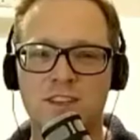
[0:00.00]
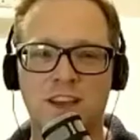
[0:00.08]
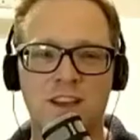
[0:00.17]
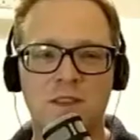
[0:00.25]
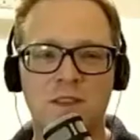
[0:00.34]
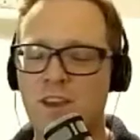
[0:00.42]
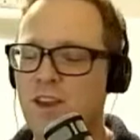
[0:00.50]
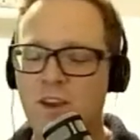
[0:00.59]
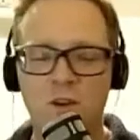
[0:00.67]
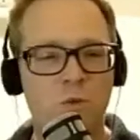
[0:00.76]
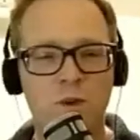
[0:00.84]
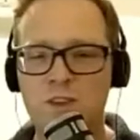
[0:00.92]
was like,
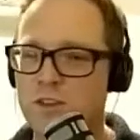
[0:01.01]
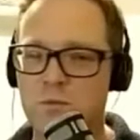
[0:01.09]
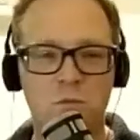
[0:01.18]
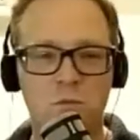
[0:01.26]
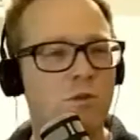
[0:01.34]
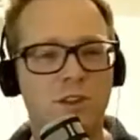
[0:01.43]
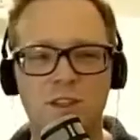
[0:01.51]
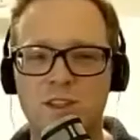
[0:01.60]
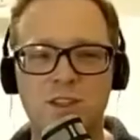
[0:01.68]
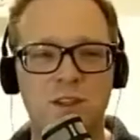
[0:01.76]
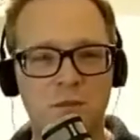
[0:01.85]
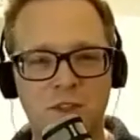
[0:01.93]
we should move on to
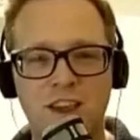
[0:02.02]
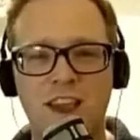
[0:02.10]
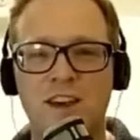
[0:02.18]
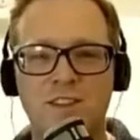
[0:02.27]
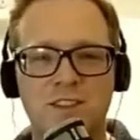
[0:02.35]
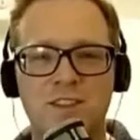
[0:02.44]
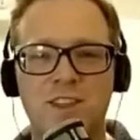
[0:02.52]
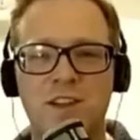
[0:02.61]
something else. There's